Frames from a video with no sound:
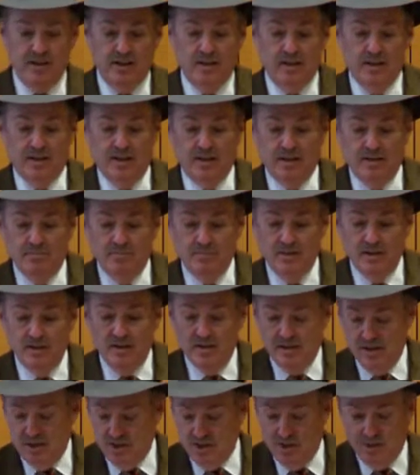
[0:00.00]

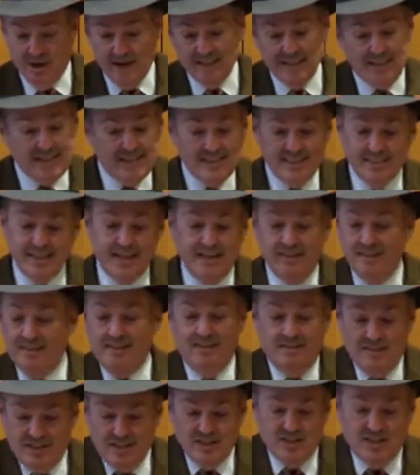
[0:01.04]
So I then
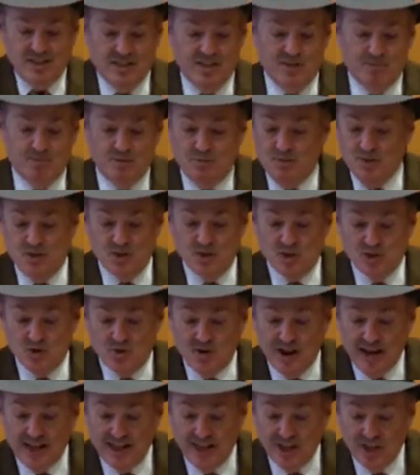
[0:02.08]
said this is would be the
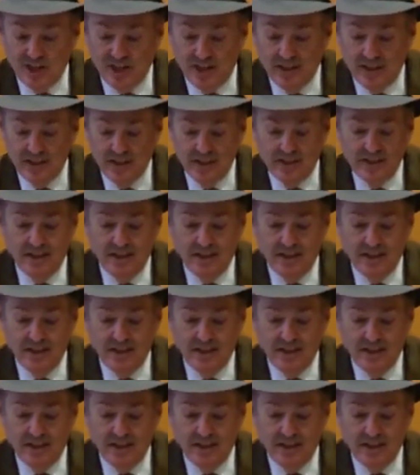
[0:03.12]
strategy.